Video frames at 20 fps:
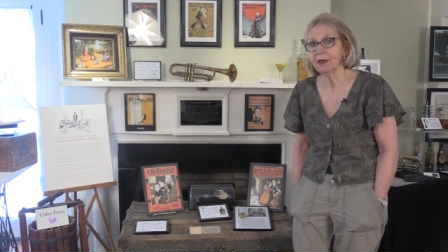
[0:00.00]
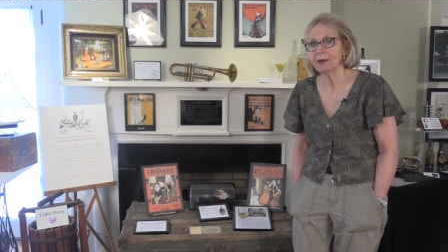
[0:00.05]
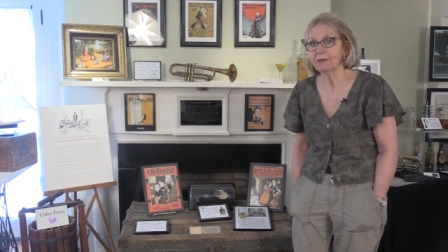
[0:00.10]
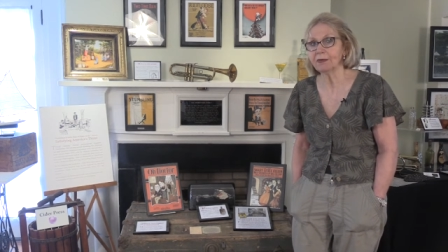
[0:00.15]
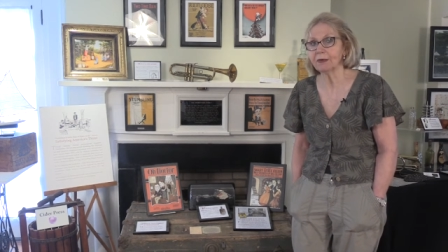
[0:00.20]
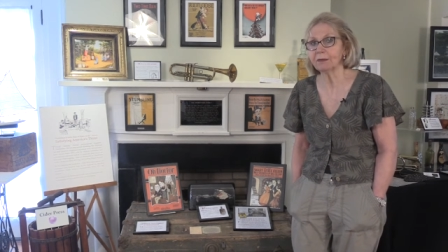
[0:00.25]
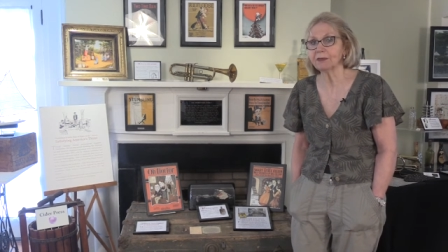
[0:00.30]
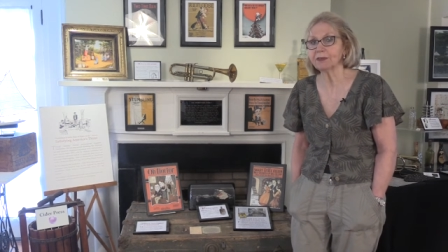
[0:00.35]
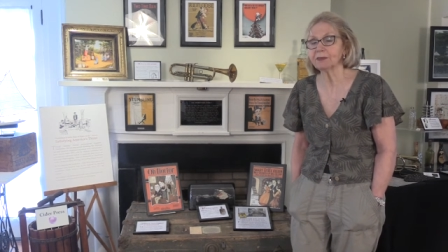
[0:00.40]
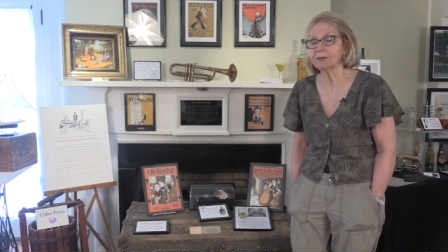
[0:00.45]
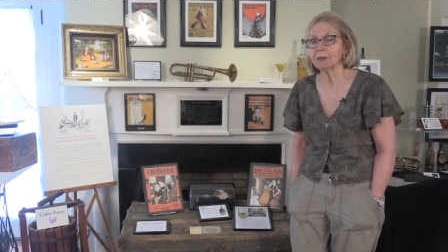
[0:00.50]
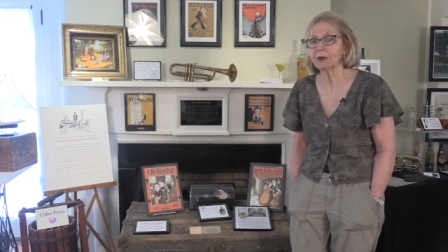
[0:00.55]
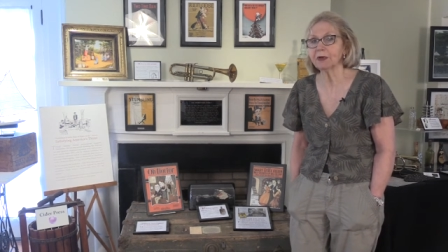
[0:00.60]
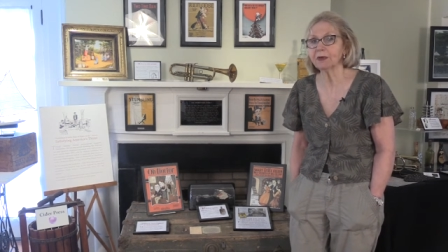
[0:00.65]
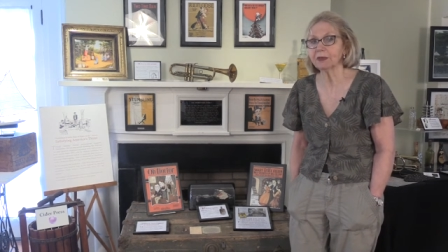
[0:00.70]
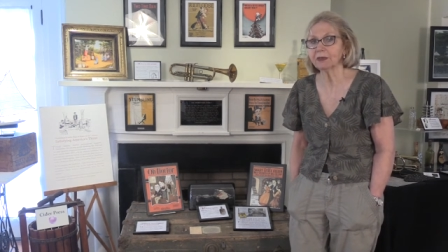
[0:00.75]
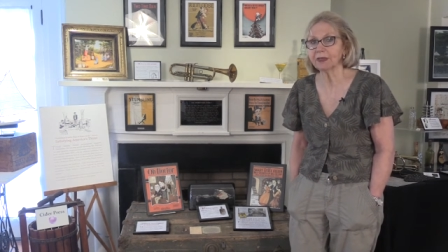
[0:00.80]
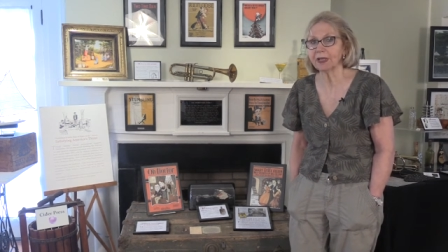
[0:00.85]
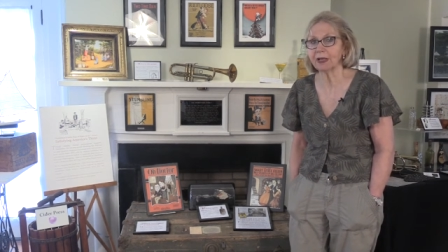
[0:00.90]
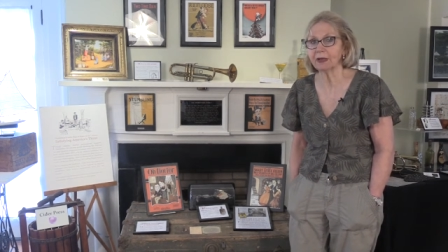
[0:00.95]
from
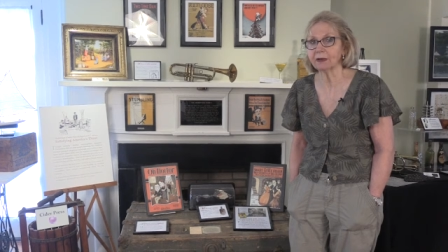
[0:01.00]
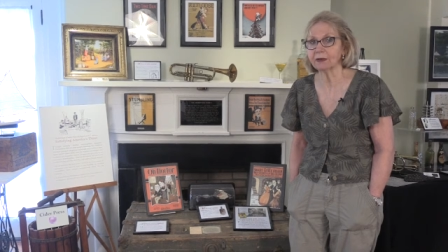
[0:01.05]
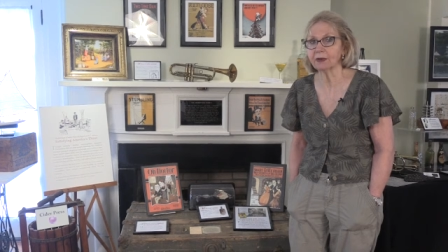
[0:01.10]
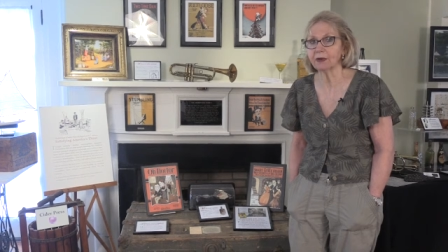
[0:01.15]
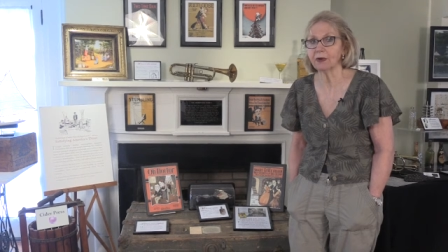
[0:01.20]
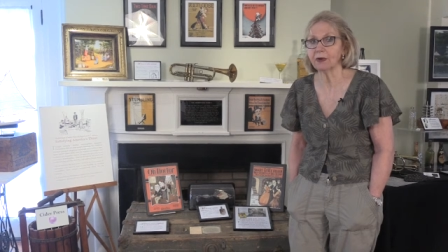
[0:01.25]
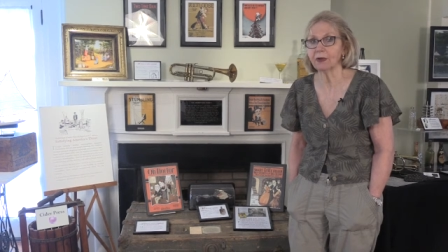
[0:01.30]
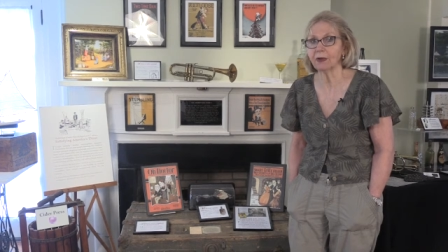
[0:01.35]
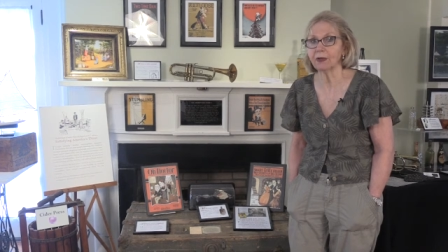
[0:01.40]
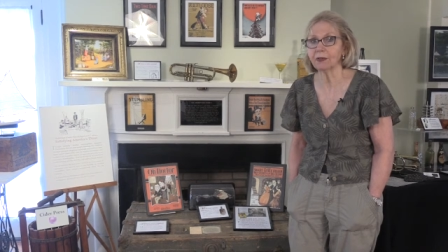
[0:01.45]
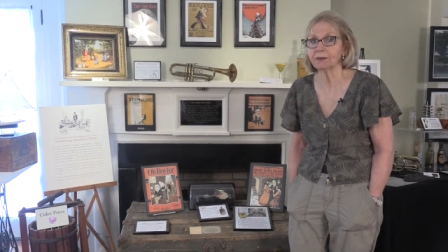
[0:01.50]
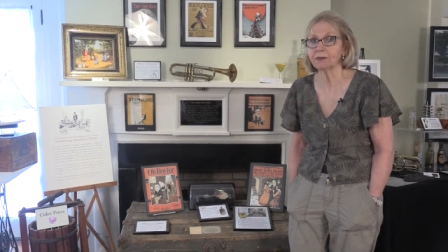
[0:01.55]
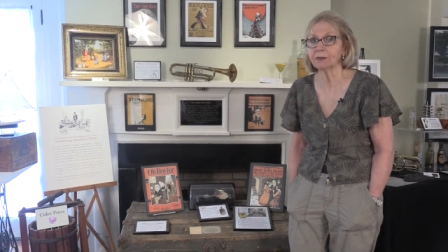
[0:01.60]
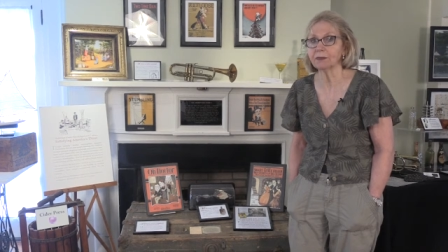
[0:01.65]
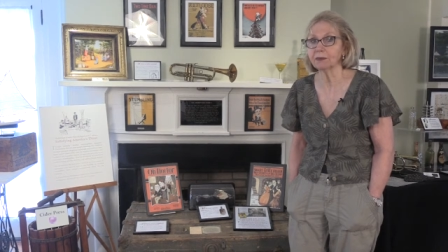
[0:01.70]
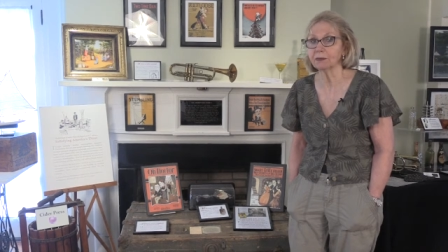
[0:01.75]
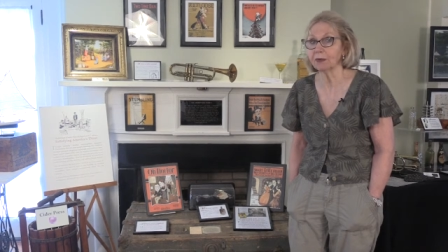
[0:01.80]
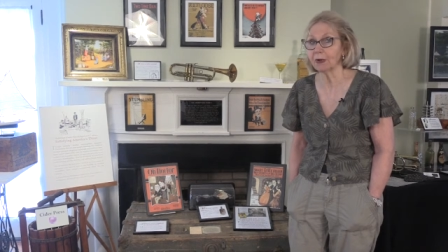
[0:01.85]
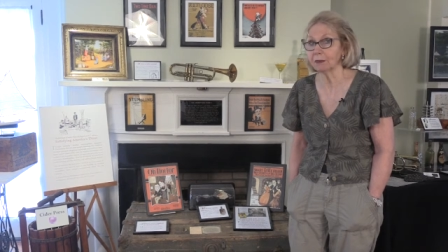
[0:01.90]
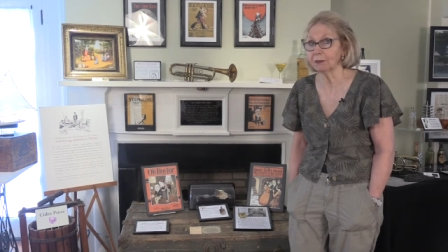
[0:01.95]
smuggled alcohol
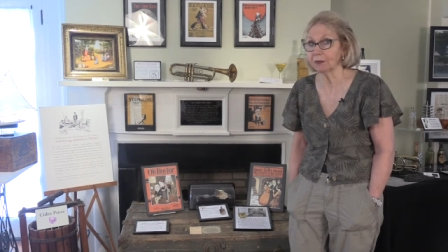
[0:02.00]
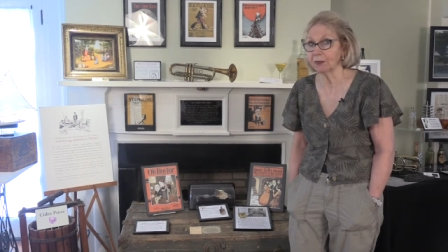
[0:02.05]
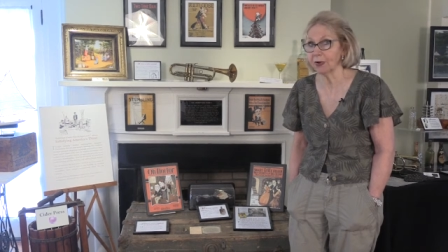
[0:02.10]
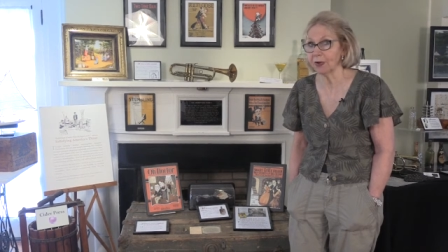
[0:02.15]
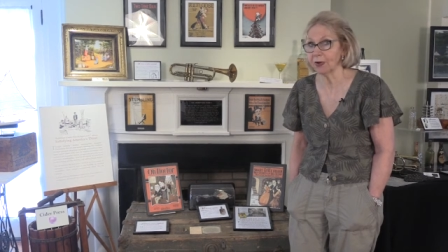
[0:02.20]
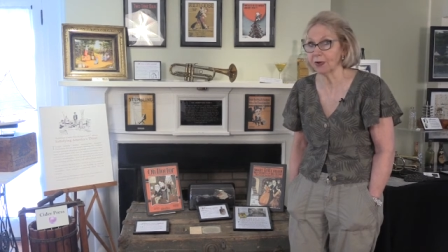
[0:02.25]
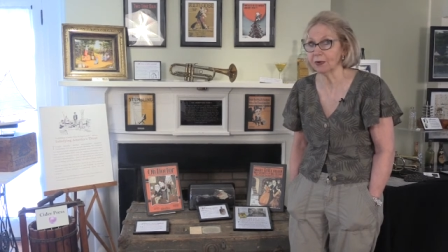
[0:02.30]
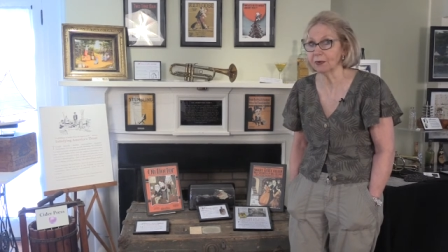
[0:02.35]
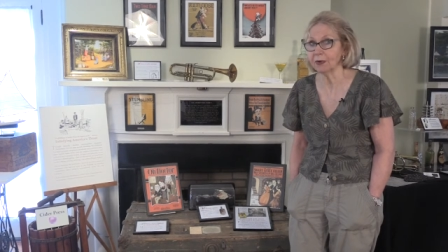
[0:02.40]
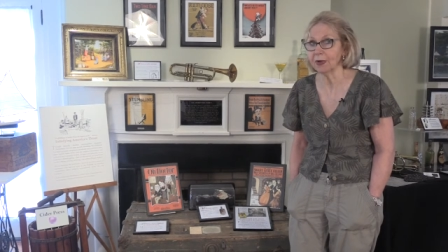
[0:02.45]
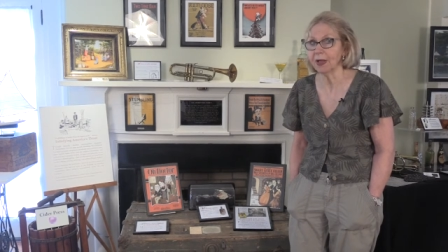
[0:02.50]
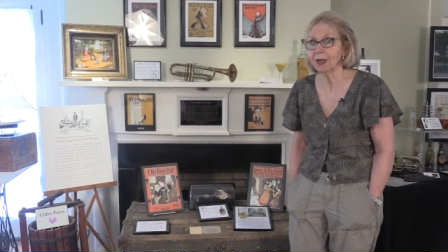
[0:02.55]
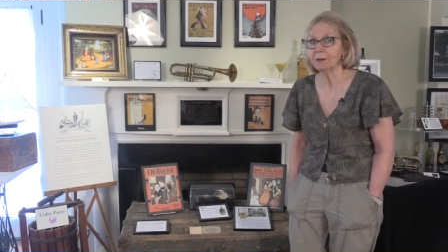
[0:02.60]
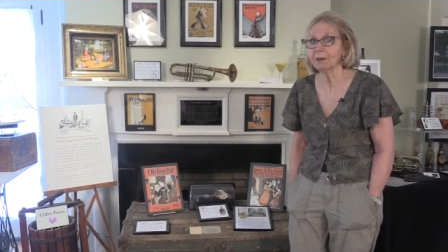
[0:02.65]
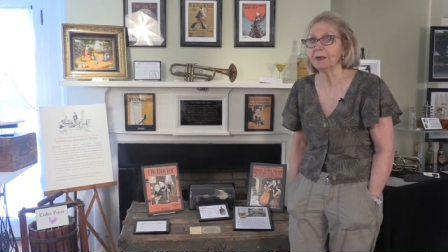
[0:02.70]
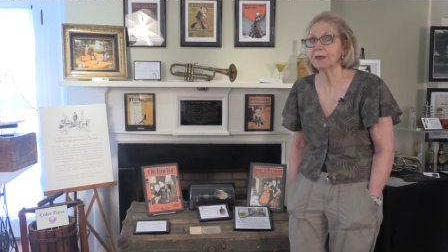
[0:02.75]
through Rum Row,